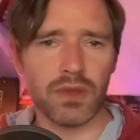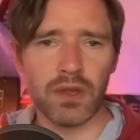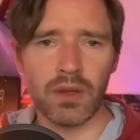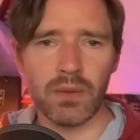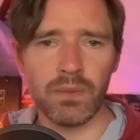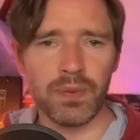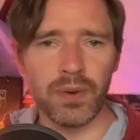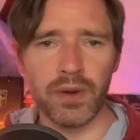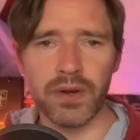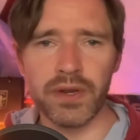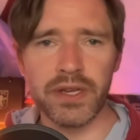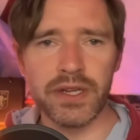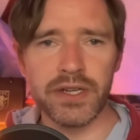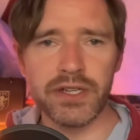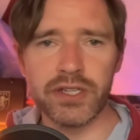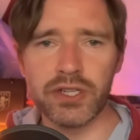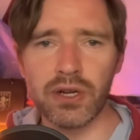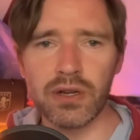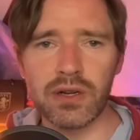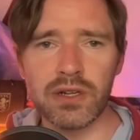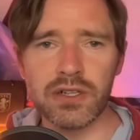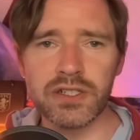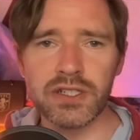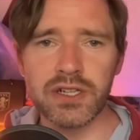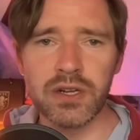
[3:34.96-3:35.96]
bloody
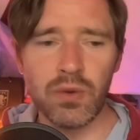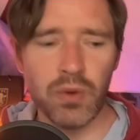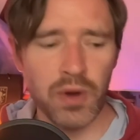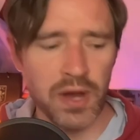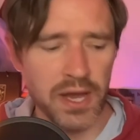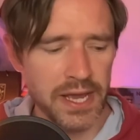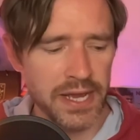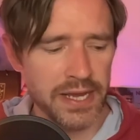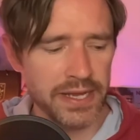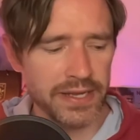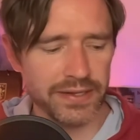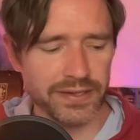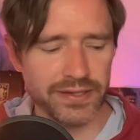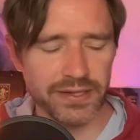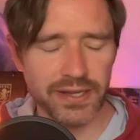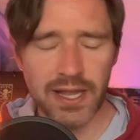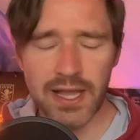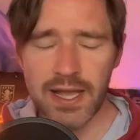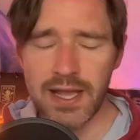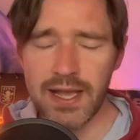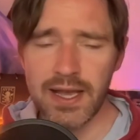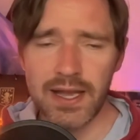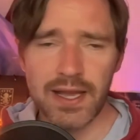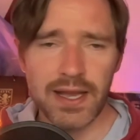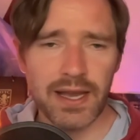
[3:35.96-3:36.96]
Douglas Luiz.
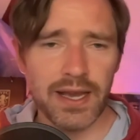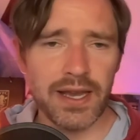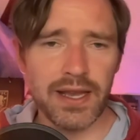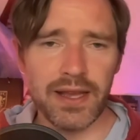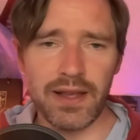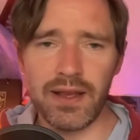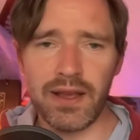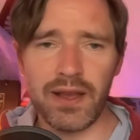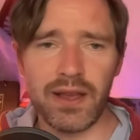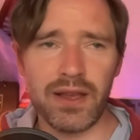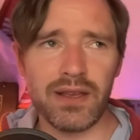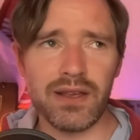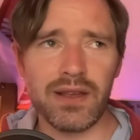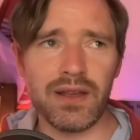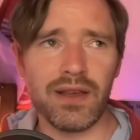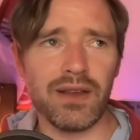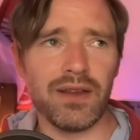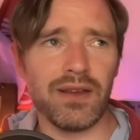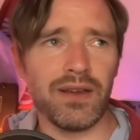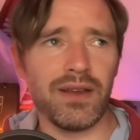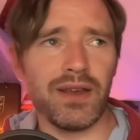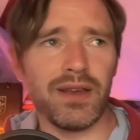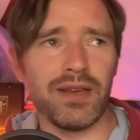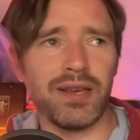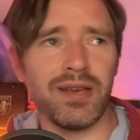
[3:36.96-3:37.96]

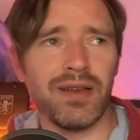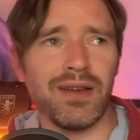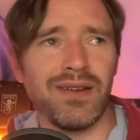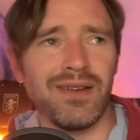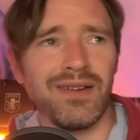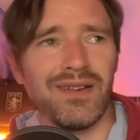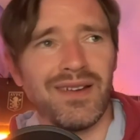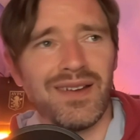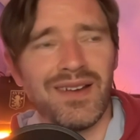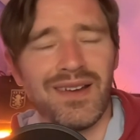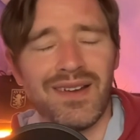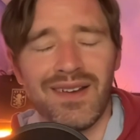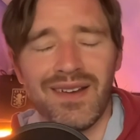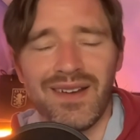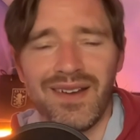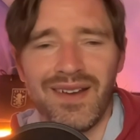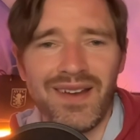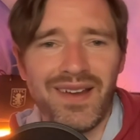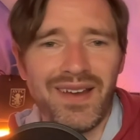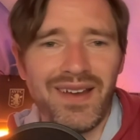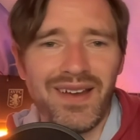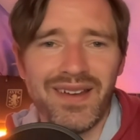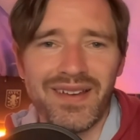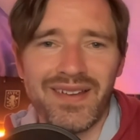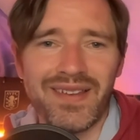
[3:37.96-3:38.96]
It's
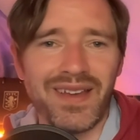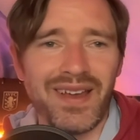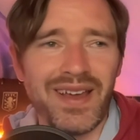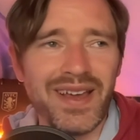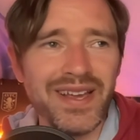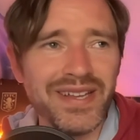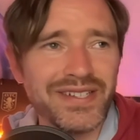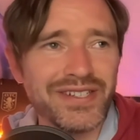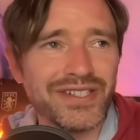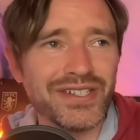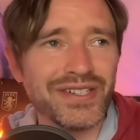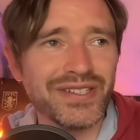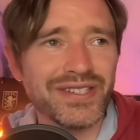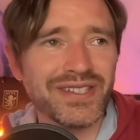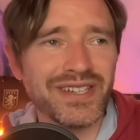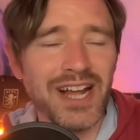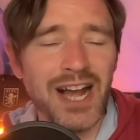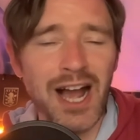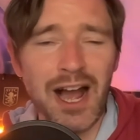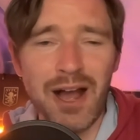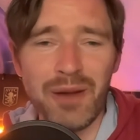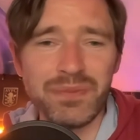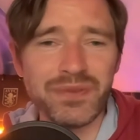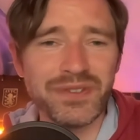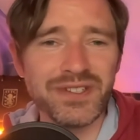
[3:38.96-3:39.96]
just
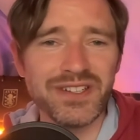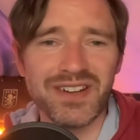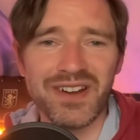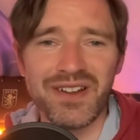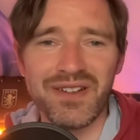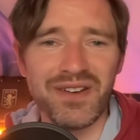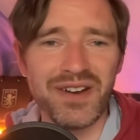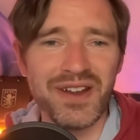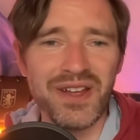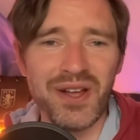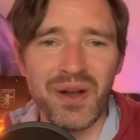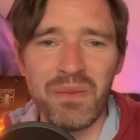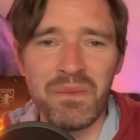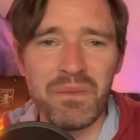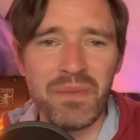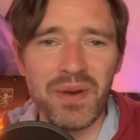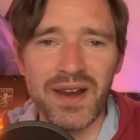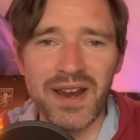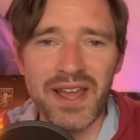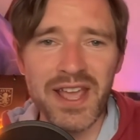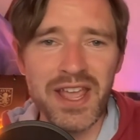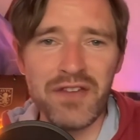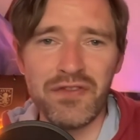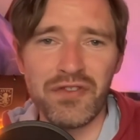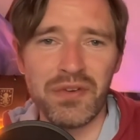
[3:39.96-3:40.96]
absolutely
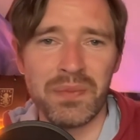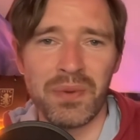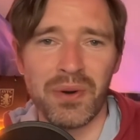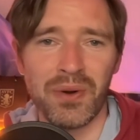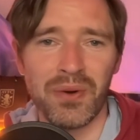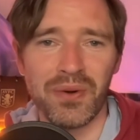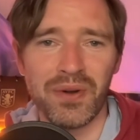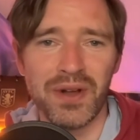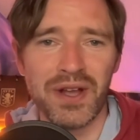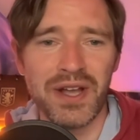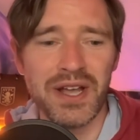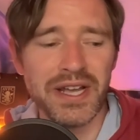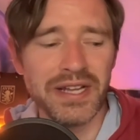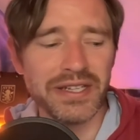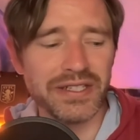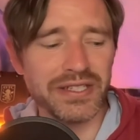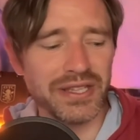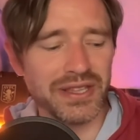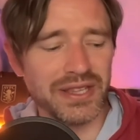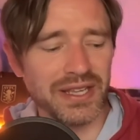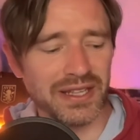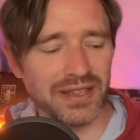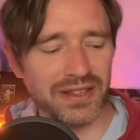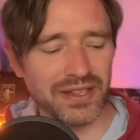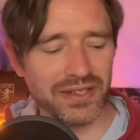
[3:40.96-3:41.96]
unbelievable to
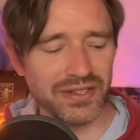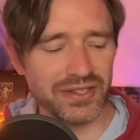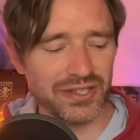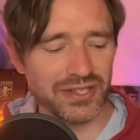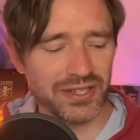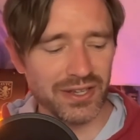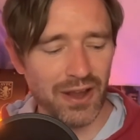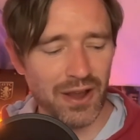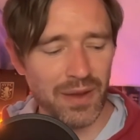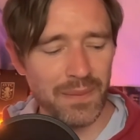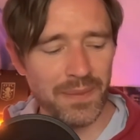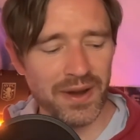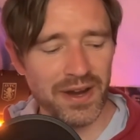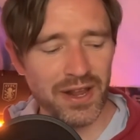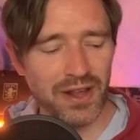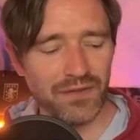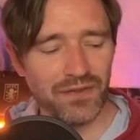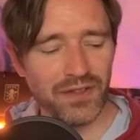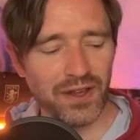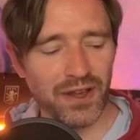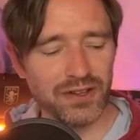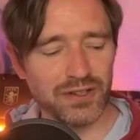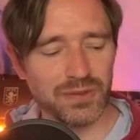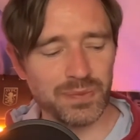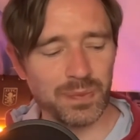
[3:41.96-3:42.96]
think that so many of
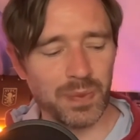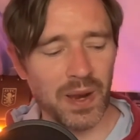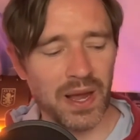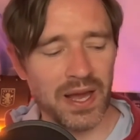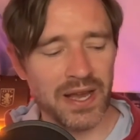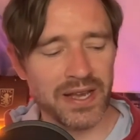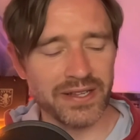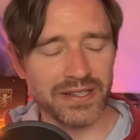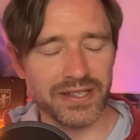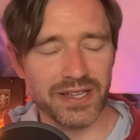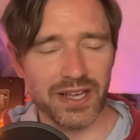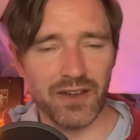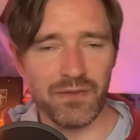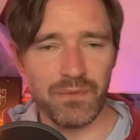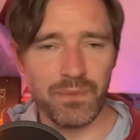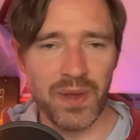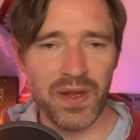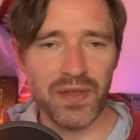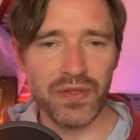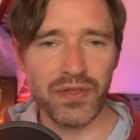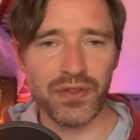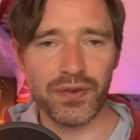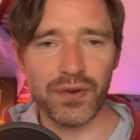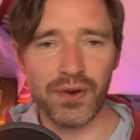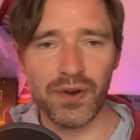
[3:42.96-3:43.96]
those players that have
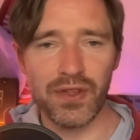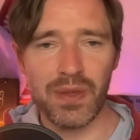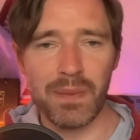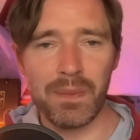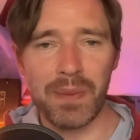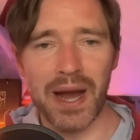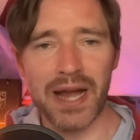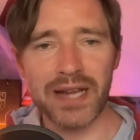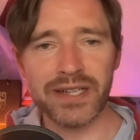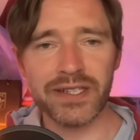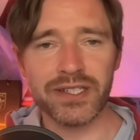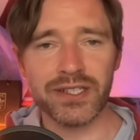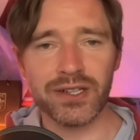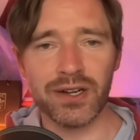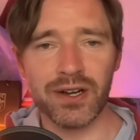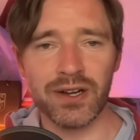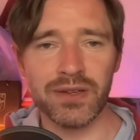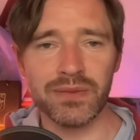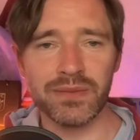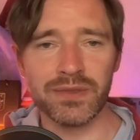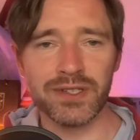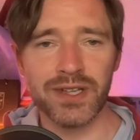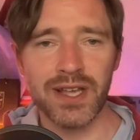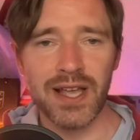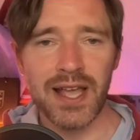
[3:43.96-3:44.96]
been through the bad
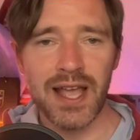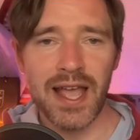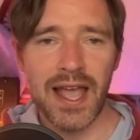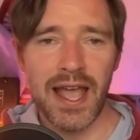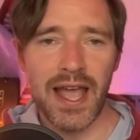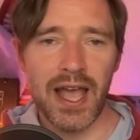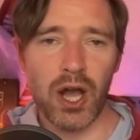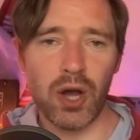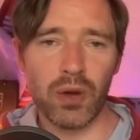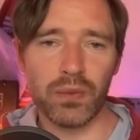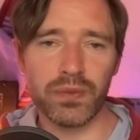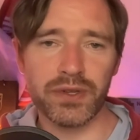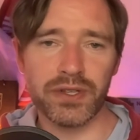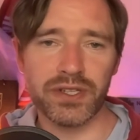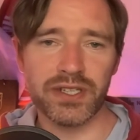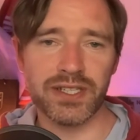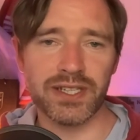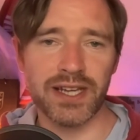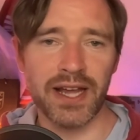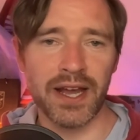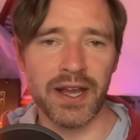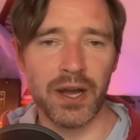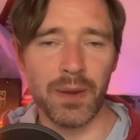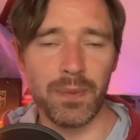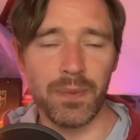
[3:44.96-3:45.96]
times helped us
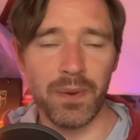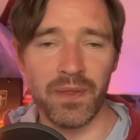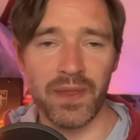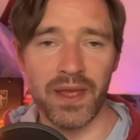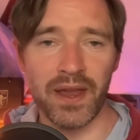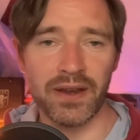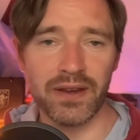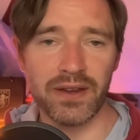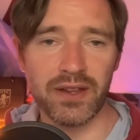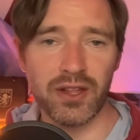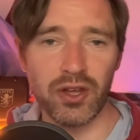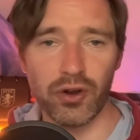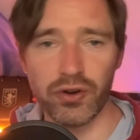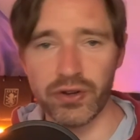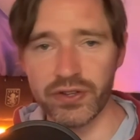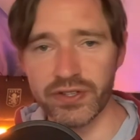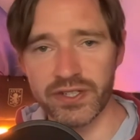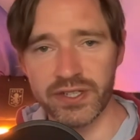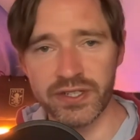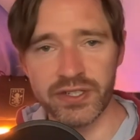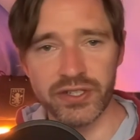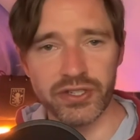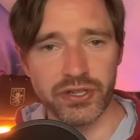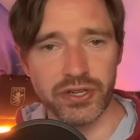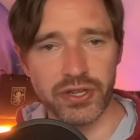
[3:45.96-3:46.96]
stay up and then got us
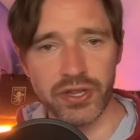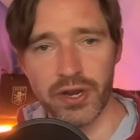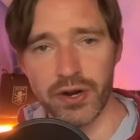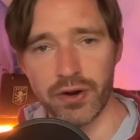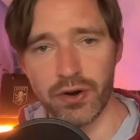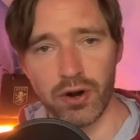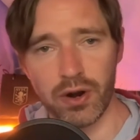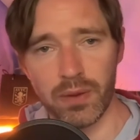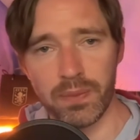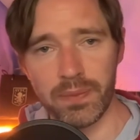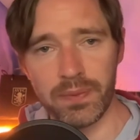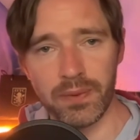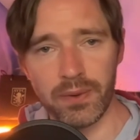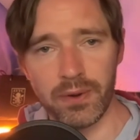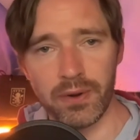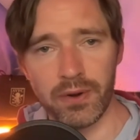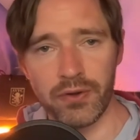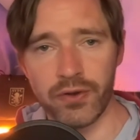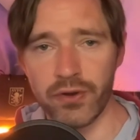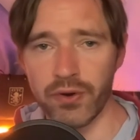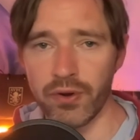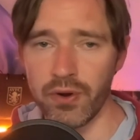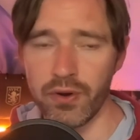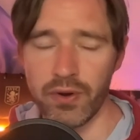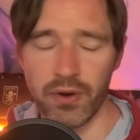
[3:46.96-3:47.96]
into Europe
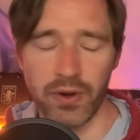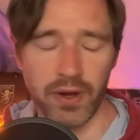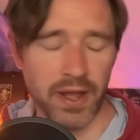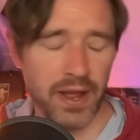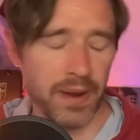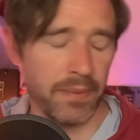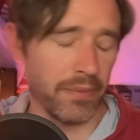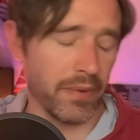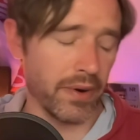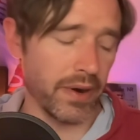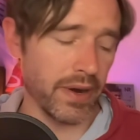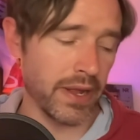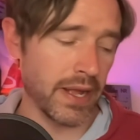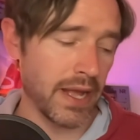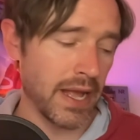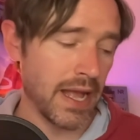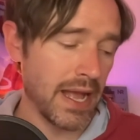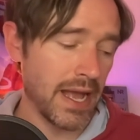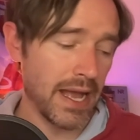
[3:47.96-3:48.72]
under Unai Emery.